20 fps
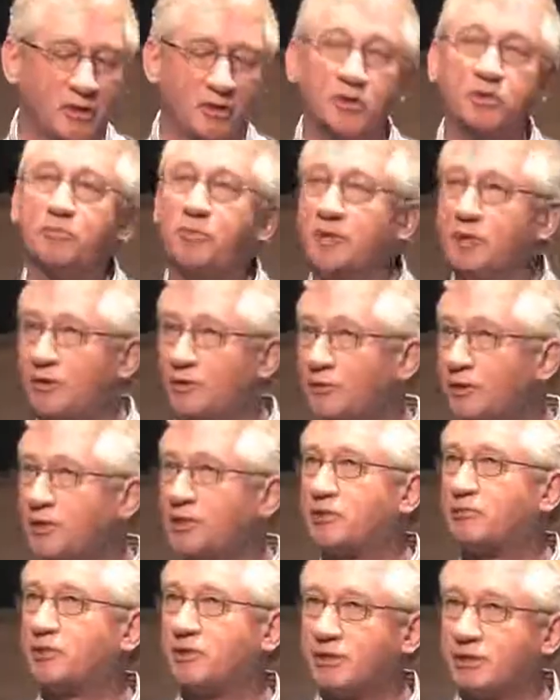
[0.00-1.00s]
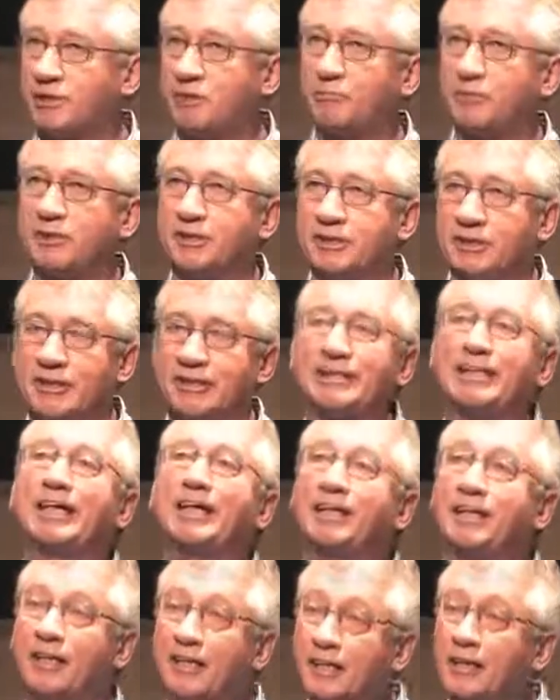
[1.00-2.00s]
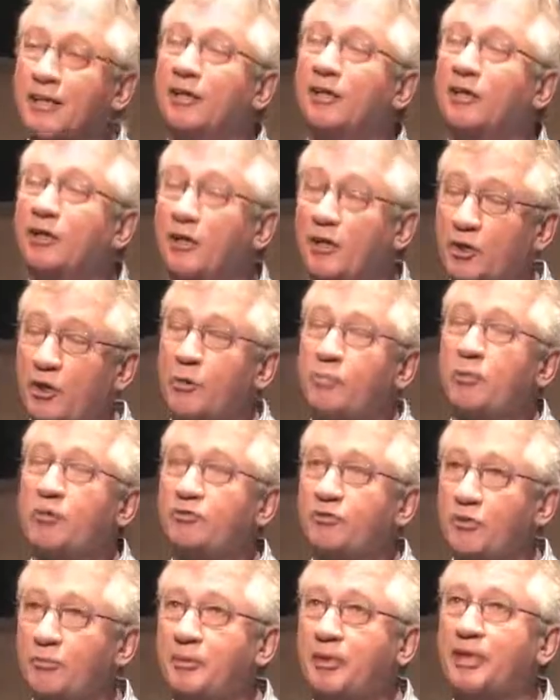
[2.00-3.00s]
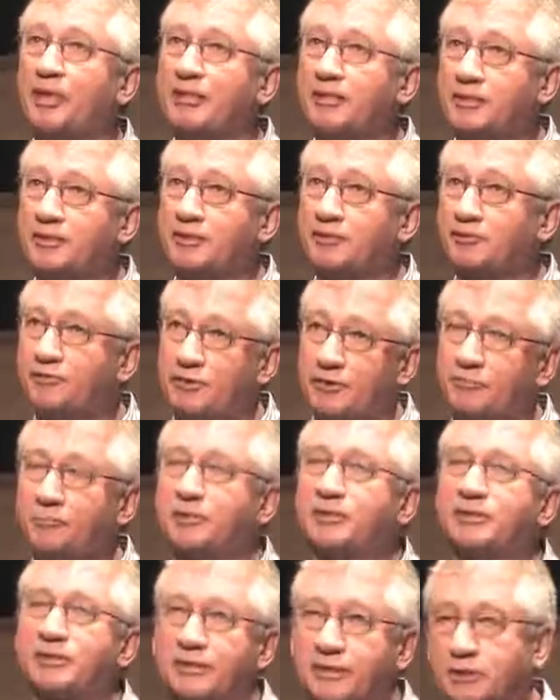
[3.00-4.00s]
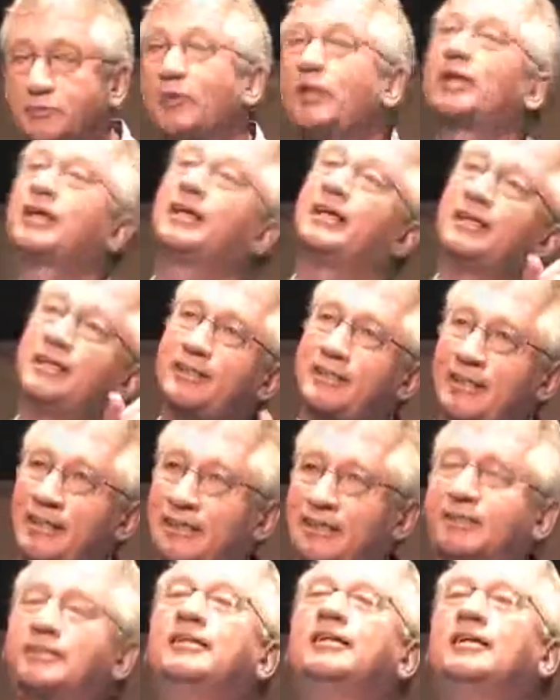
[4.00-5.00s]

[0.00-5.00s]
who's been doing this with chimpanzees, had a couple of combinations of chimpanzees where, indeed,